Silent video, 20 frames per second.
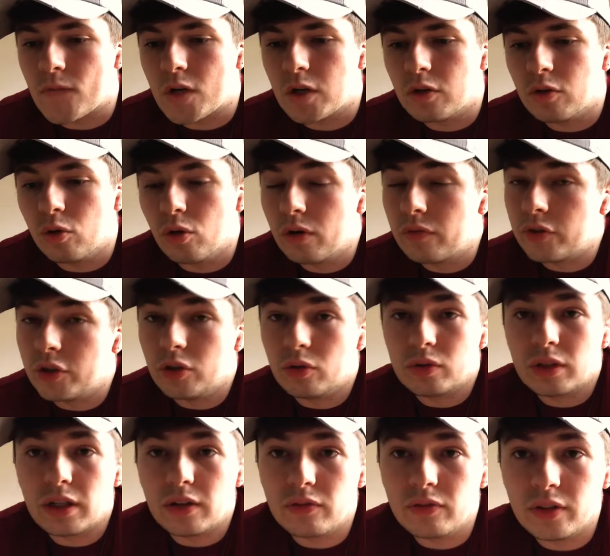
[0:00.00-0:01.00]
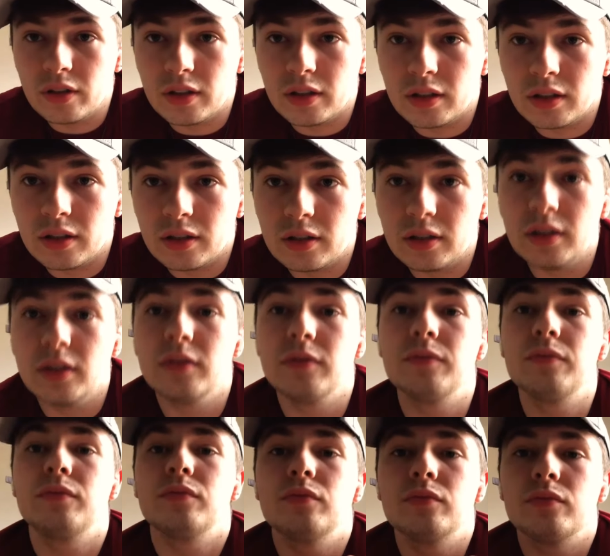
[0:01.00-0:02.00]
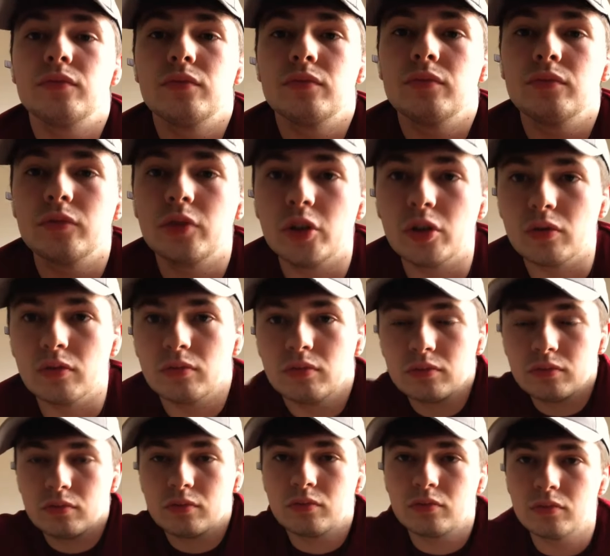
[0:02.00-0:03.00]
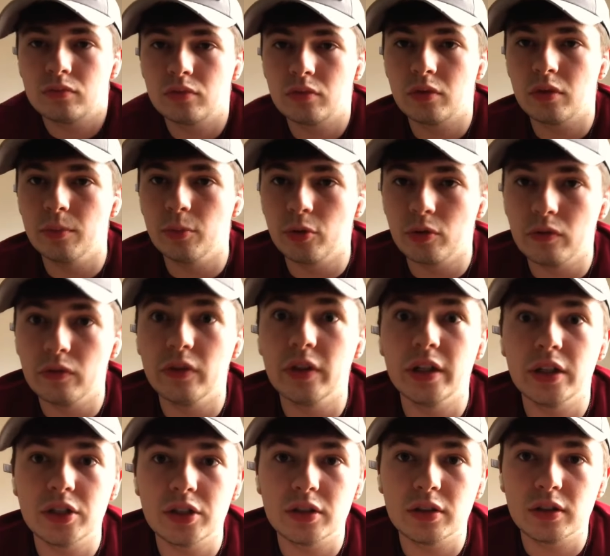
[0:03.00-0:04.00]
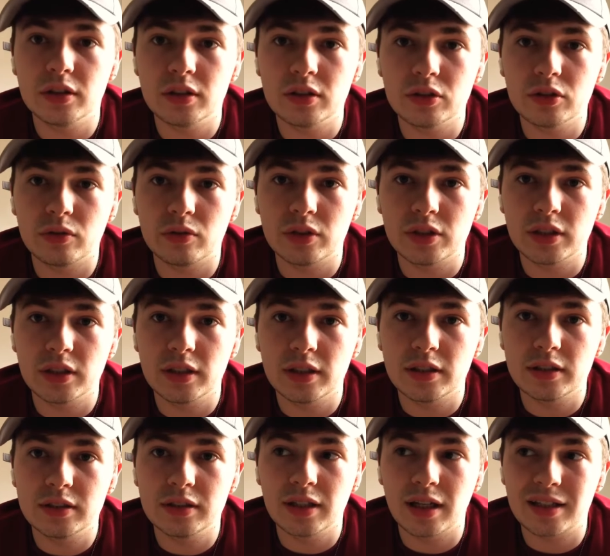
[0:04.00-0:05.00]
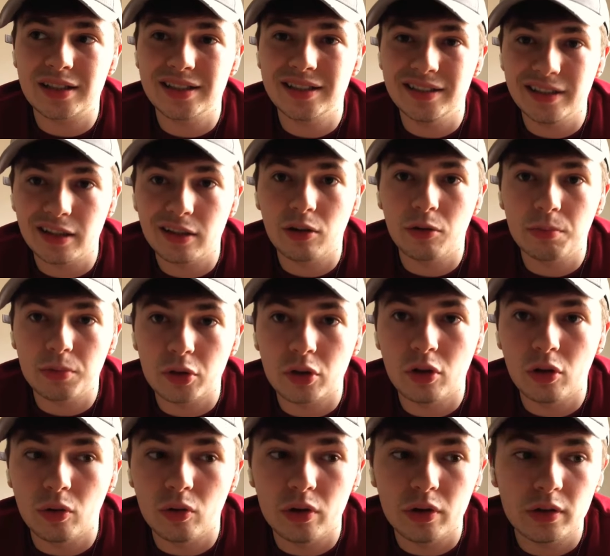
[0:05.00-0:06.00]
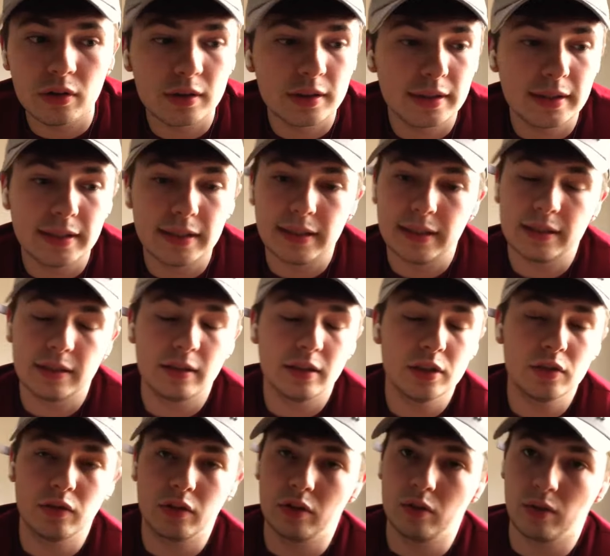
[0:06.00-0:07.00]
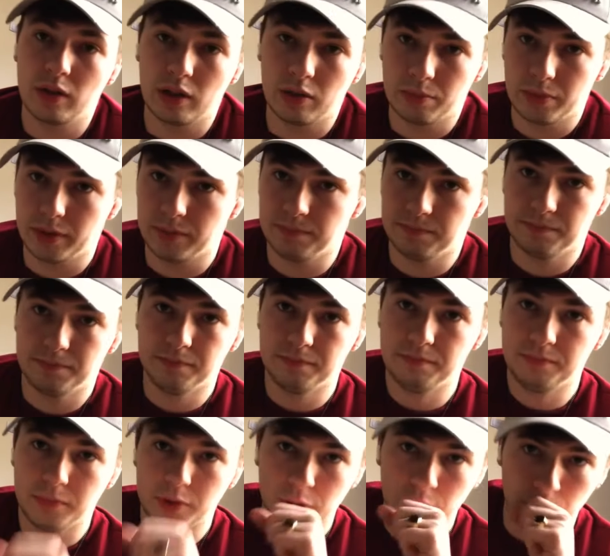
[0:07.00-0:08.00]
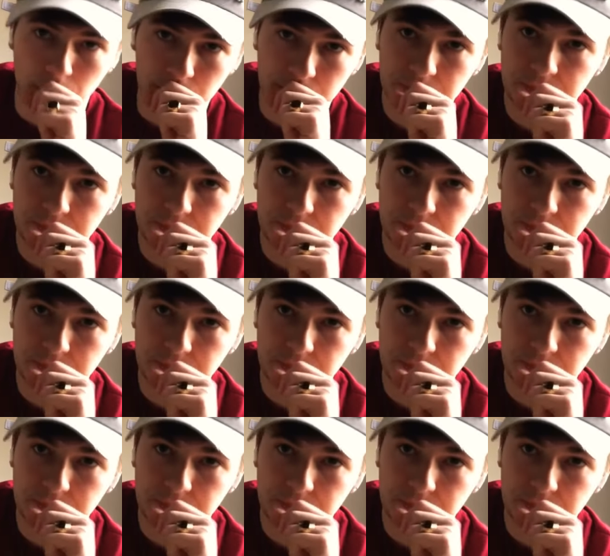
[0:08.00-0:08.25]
or if you don't have the, you know, the motivation, to, so to say, to actually get up and going, then this video will help you. So